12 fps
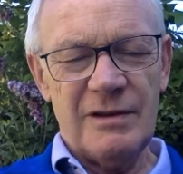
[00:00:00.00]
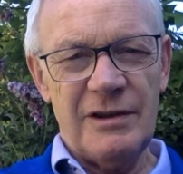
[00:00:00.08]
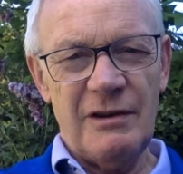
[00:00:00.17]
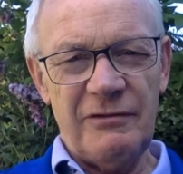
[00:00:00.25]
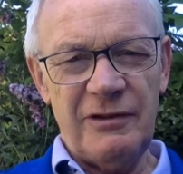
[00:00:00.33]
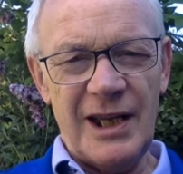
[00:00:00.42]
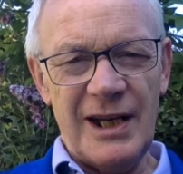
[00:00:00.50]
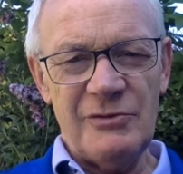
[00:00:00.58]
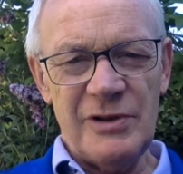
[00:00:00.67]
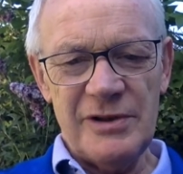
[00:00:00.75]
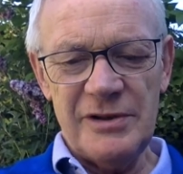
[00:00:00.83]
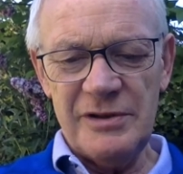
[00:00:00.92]
The
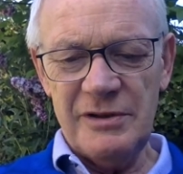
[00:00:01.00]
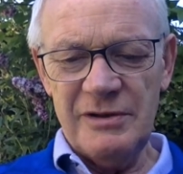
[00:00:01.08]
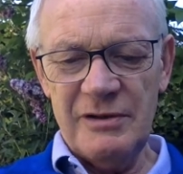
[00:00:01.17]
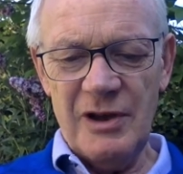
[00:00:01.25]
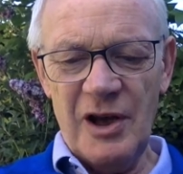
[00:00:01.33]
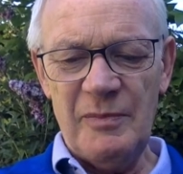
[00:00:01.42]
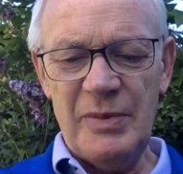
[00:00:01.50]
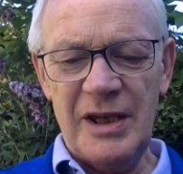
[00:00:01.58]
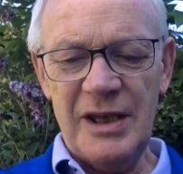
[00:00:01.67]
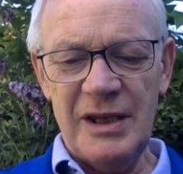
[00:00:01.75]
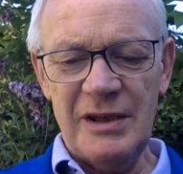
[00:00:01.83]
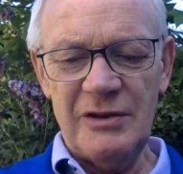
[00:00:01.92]
flowers
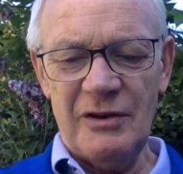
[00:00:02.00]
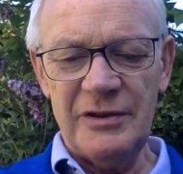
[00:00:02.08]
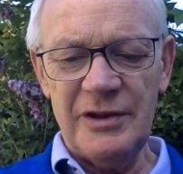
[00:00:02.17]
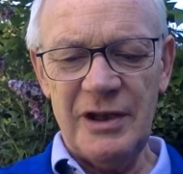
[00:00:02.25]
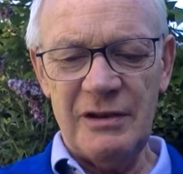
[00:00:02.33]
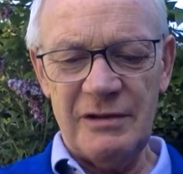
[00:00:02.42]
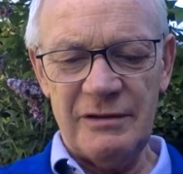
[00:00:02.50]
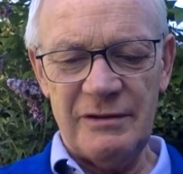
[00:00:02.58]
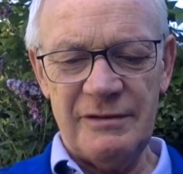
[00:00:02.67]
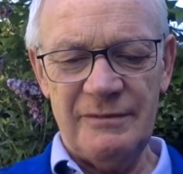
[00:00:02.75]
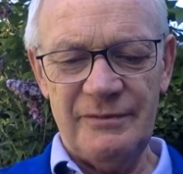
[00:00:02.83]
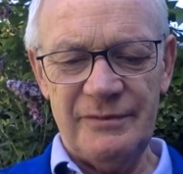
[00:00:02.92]
appeared on the
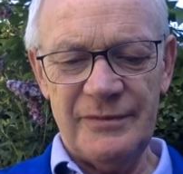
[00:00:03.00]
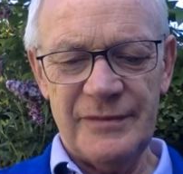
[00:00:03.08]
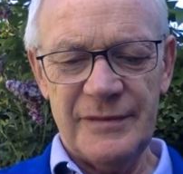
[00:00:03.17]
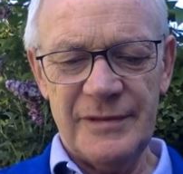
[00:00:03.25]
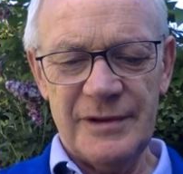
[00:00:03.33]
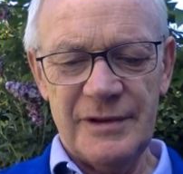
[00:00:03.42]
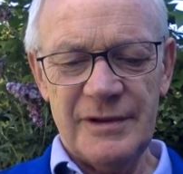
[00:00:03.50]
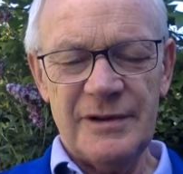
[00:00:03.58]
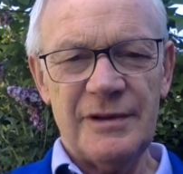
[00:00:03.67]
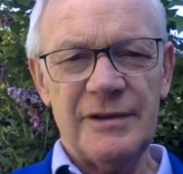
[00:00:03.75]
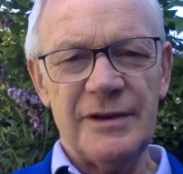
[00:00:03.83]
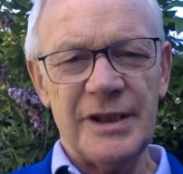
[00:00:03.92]
earth.
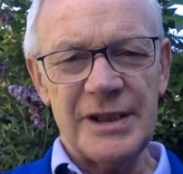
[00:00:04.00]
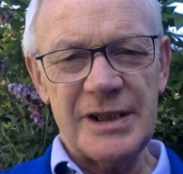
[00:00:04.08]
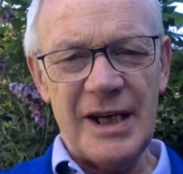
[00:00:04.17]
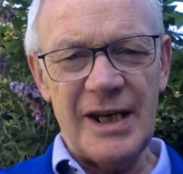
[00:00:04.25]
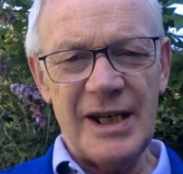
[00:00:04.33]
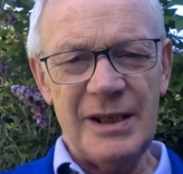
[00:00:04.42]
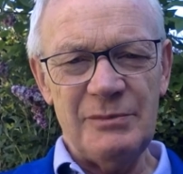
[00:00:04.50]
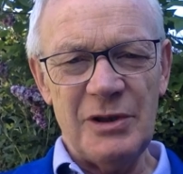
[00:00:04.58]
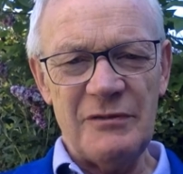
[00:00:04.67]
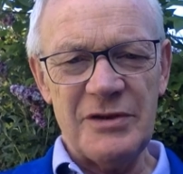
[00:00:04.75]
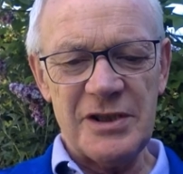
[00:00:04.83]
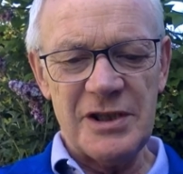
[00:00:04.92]
The time
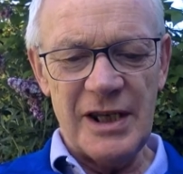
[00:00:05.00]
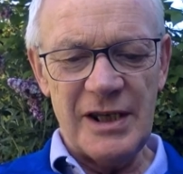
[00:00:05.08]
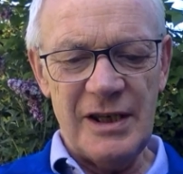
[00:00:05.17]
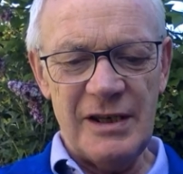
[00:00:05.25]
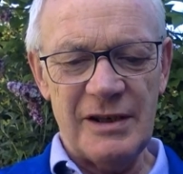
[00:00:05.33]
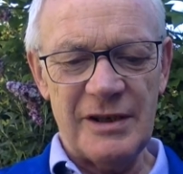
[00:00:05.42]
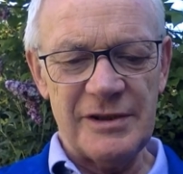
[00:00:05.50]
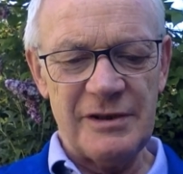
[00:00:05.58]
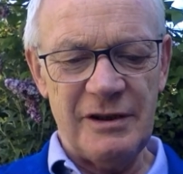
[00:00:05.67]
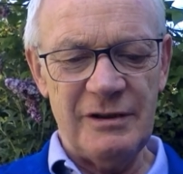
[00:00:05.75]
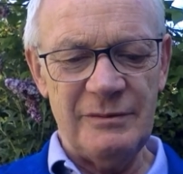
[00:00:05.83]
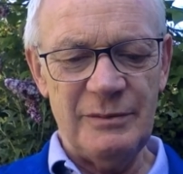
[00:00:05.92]
of singing has
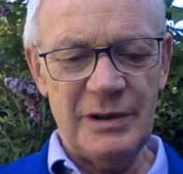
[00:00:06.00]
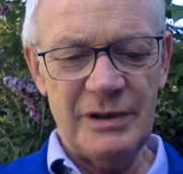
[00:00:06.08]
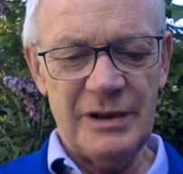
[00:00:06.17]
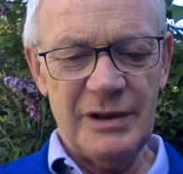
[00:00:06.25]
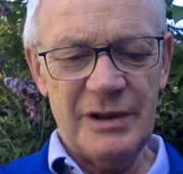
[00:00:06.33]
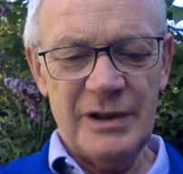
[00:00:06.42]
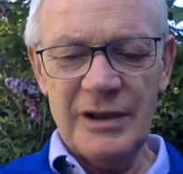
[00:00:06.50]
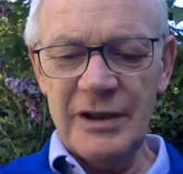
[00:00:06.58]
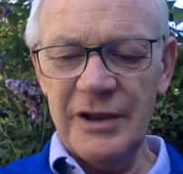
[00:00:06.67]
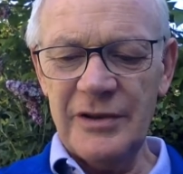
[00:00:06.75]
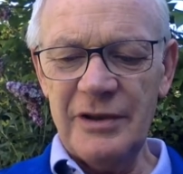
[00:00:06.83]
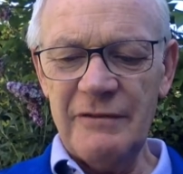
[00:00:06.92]
come,
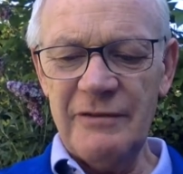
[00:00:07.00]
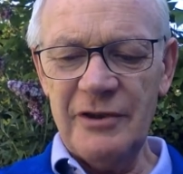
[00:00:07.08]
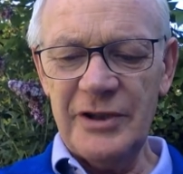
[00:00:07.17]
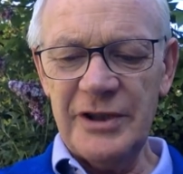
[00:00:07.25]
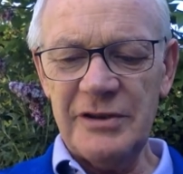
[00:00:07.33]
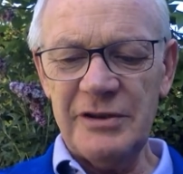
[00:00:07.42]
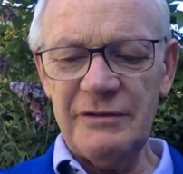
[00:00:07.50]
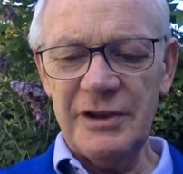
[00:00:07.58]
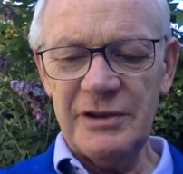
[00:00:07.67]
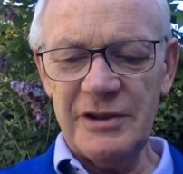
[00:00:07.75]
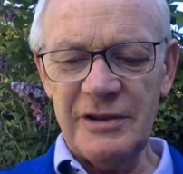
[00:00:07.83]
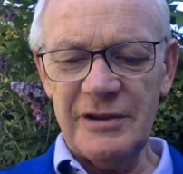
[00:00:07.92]
and the voice of the
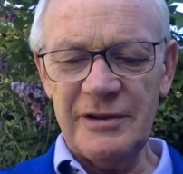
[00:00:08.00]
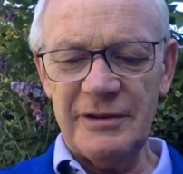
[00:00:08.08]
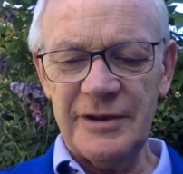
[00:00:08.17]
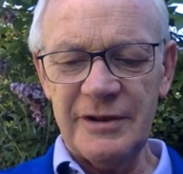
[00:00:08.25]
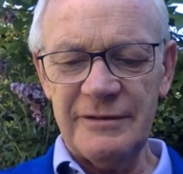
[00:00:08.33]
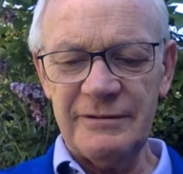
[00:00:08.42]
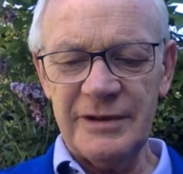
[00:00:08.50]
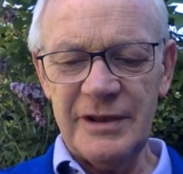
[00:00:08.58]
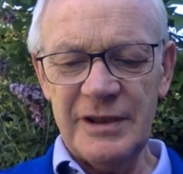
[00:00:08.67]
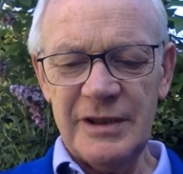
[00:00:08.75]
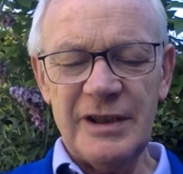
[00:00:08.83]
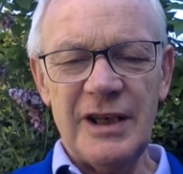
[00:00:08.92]
turtle dove
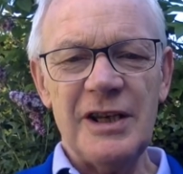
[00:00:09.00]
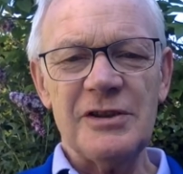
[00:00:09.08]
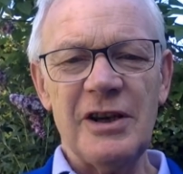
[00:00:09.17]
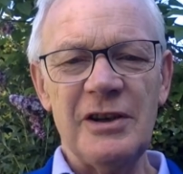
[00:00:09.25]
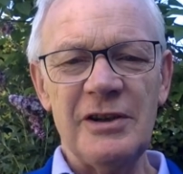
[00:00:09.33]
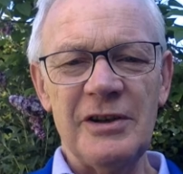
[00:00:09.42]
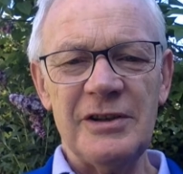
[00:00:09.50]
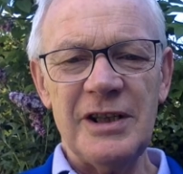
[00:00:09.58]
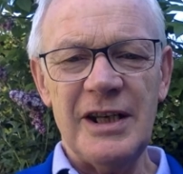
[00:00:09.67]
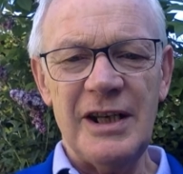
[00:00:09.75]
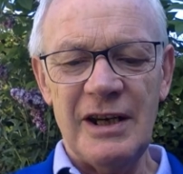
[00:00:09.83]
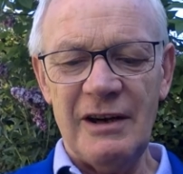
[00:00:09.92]
is heard
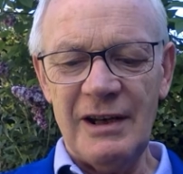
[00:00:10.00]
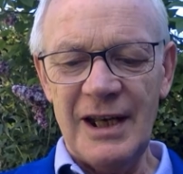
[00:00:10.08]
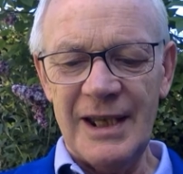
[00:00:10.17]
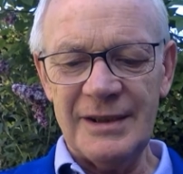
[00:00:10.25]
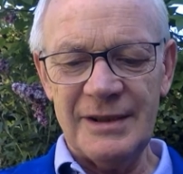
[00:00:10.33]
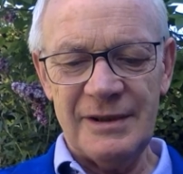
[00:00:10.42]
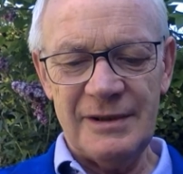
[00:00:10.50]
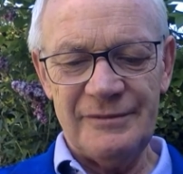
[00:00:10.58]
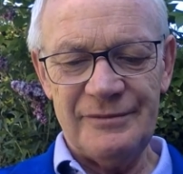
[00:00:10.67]
in our land.